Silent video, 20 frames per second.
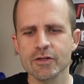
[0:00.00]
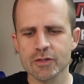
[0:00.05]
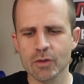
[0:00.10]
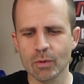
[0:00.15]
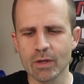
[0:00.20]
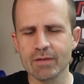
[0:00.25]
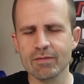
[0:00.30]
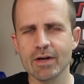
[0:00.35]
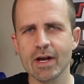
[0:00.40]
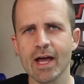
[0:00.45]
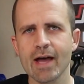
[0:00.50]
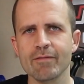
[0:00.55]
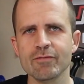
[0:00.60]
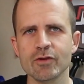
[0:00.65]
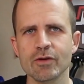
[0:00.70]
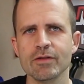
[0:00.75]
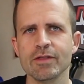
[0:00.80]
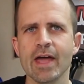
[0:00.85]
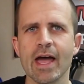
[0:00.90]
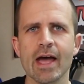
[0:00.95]
So even
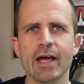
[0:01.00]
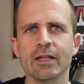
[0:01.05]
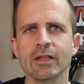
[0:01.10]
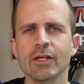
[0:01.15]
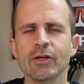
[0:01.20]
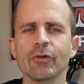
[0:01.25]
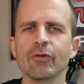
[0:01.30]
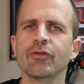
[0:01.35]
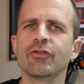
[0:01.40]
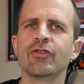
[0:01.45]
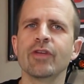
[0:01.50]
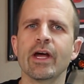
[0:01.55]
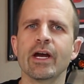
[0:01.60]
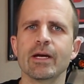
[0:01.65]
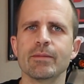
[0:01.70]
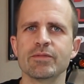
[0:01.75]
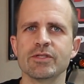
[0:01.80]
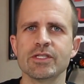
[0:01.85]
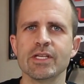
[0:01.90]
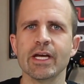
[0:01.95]
after that little
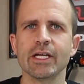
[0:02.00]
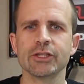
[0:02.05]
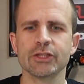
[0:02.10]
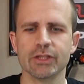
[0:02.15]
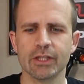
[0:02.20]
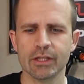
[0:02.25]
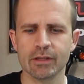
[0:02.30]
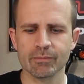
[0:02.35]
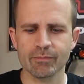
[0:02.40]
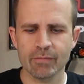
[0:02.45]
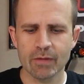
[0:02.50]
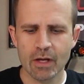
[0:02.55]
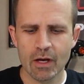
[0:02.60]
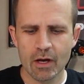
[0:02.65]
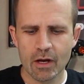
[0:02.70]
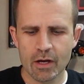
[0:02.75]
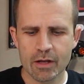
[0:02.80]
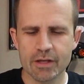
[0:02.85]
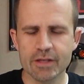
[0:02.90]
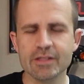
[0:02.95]
setup session,
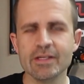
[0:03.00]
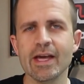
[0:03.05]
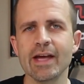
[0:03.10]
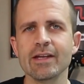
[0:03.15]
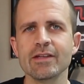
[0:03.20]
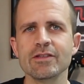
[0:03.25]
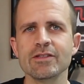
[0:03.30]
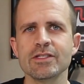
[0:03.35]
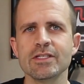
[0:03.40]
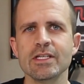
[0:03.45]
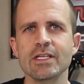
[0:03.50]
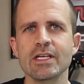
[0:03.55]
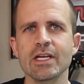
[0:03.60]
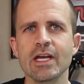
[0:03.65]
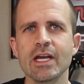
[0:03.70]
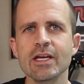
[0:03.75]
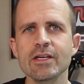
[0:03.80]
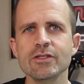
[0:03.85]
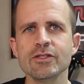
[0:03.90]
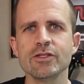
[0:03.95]
the
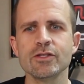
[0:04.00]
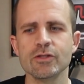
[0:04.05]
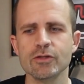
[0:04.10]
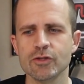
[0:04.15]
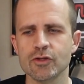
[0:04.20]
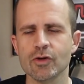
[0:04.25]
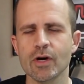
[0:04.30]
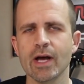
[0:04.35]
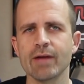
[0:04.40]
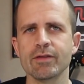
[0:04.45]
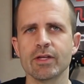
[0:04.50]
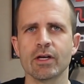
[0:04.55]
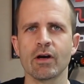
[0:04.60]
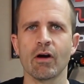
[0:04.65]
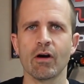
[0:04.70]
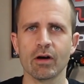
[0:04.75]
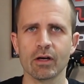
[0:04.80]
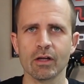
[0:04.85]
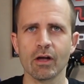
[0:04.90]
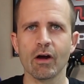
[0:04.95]
tendency is to drive the
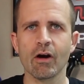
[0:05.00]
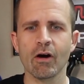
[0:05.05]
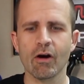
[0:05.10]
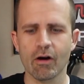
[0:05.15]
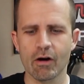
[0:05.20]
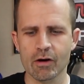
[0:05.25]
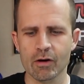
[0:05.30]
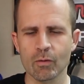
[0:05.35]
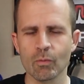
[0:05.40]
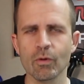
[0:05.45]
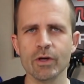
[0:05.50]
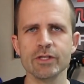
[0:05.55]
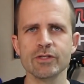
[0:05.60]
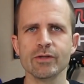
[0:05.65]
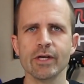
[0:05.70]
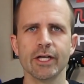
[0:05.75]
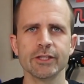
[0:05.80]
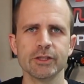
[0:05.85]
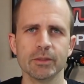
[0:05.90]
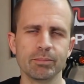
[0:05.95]
car a lot harder.
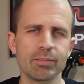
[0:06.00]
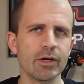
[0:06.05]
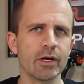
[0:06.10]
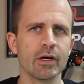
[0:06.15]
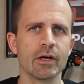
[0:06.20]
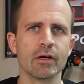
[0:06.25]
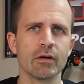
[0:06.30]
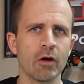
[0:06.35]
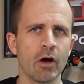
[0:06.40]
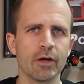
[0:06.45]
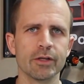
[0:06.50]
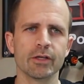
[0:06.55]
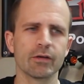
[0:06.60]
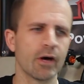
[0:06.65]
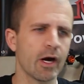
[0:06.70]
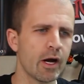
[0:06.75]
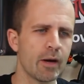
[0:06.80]
Once you actually put it on the